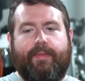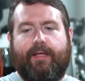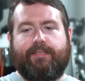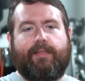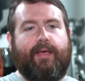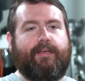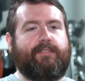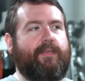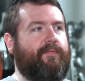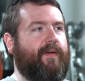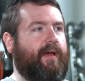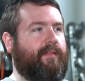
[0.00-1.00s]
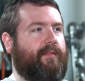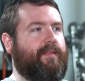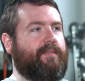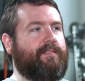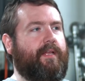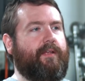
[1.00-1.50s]
of that's a legacy of the fact that
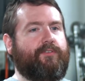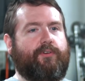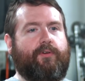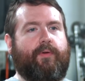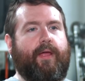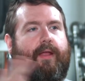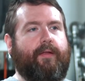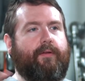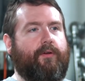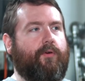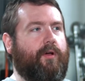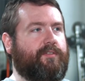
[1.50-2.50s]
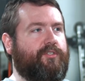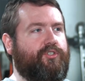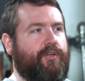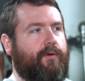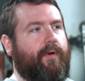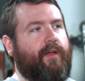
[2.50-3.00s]
these settings are created across
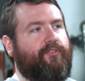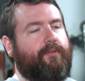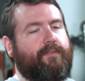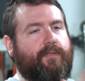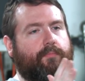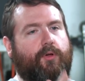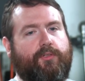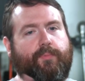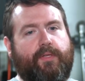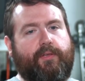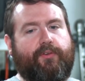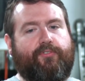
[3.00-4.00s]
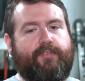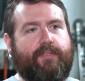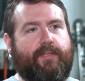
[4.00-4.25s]
generations and multiple editions